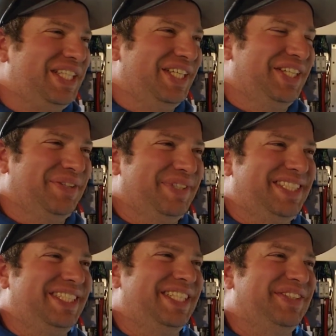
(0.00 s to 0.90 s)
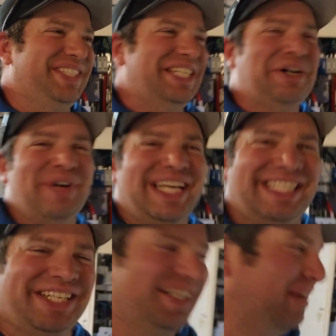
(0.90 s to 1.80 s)
there was there was no way
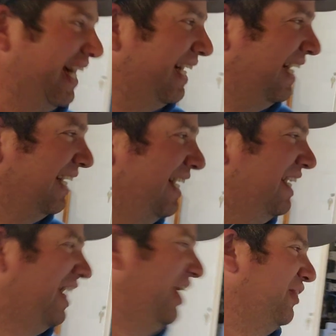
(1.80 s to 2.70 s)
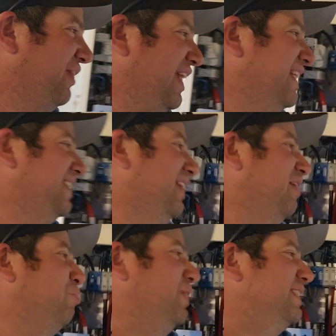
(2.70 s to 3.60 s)
to turn it back on other than to
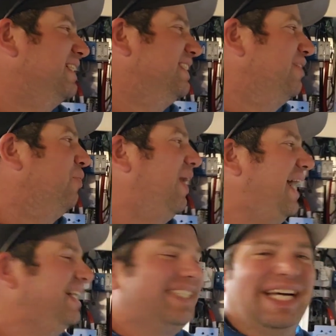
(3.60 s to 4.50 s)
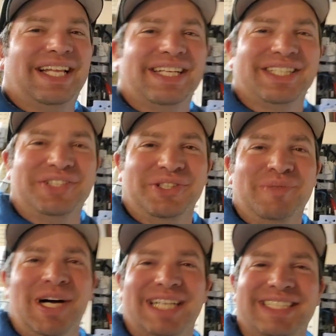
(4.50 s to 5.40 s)
start pulling little wires out of the
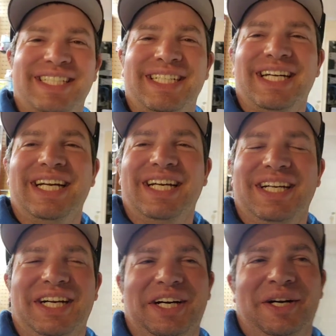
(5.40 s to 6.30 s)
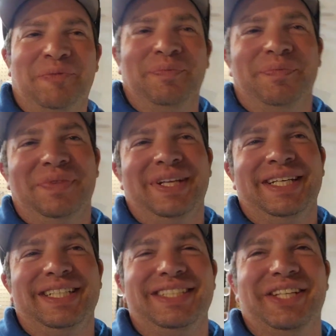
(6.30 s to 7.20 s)
control box here um,
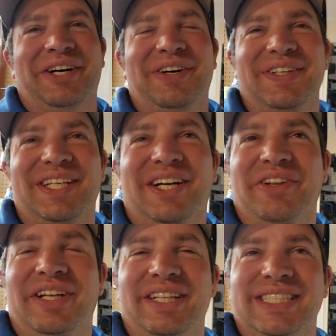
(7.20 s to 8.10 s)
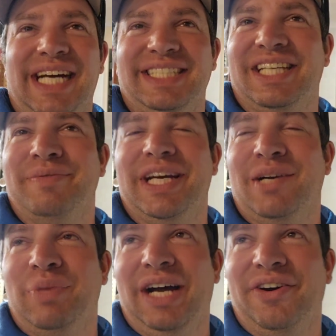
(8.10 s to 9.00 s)
so, you know, the, the last time you
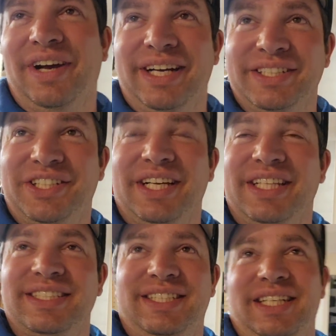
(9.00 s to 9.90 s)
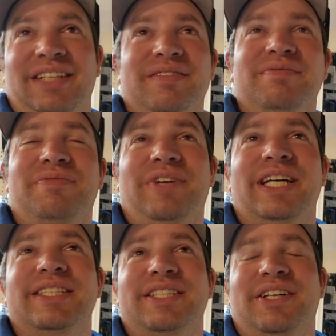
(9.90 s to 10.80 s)
had a power outage and this thing
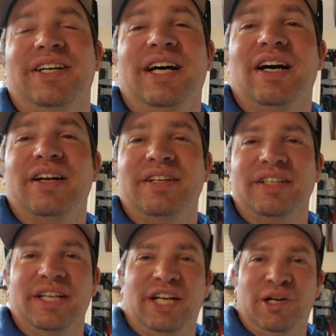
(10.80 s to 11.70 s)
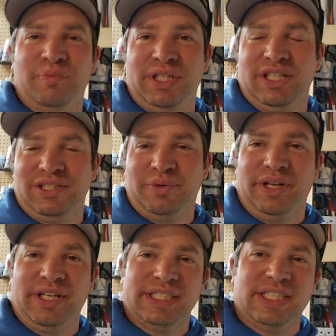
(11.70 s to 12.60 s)
failed to turn on um, because of
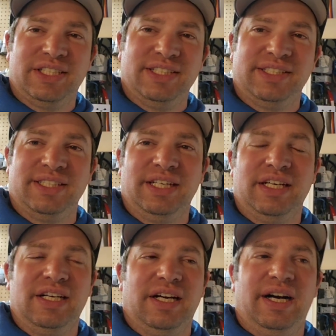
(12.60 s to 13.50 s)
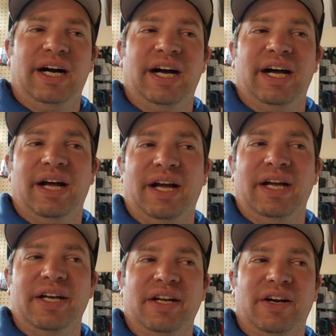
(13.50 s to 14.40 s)
one of the glitches,
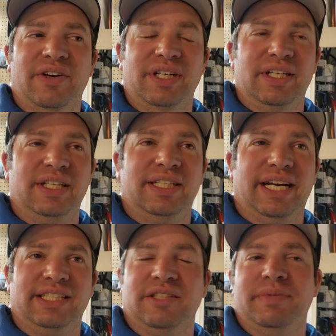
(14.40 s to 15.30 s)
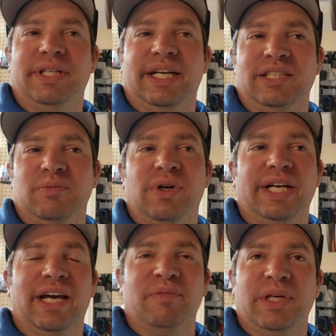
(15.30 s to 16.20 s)
uh, you know, he, he texted me the next
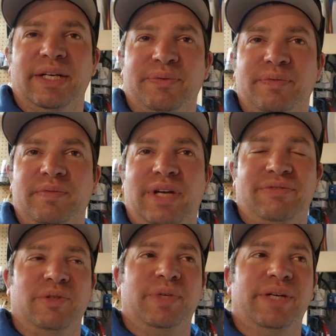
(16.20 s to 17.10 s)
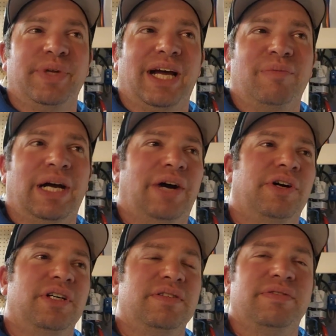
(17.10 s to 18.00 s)
morning out of being after being without
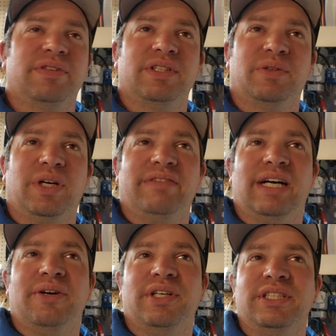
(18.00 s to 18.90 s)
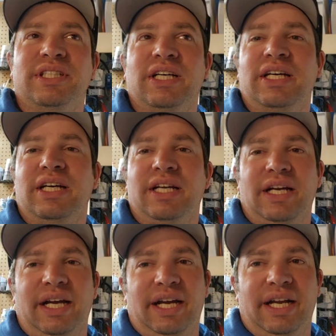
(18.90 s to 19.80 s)
power for 12 hours
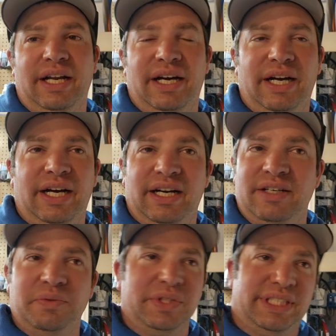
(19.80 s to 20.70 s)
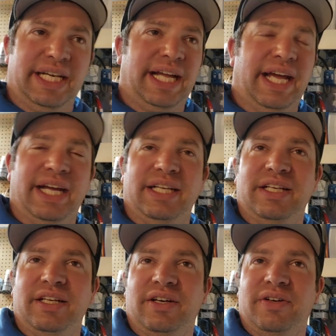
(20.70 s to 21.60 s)
and uh, was like, hey,
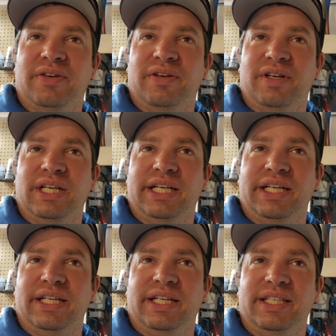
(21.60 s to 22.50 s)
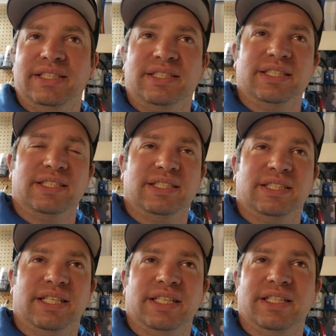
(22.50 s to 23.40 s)
you know, is, is
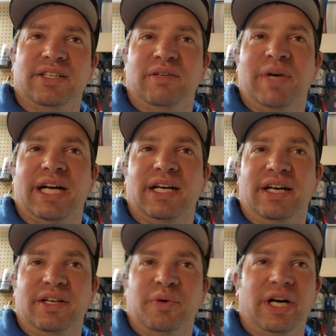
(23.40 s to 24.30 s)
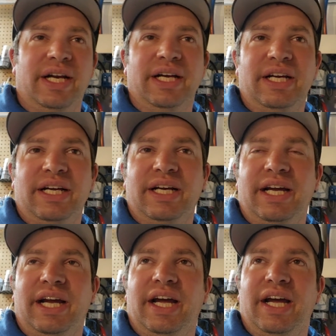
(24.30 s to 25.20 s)
this thing going to turn back on or what?
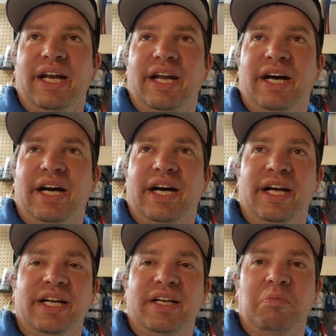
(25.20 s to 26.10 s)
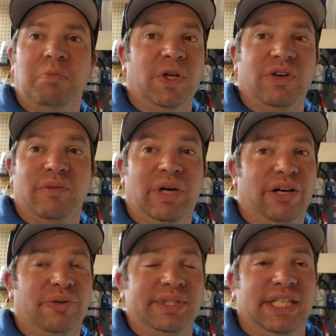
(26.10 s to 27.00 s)
And uh, the grid
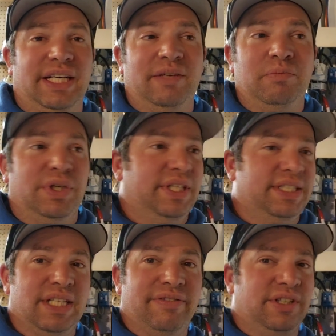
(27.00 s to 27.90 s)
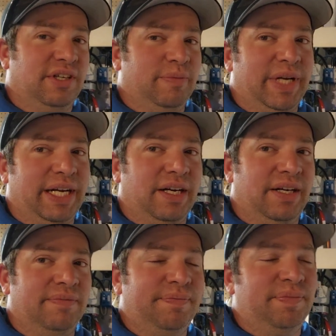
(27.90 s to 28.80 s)
power was on, but this never turned back
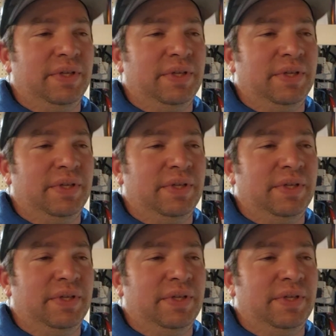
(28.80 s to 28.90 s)
on.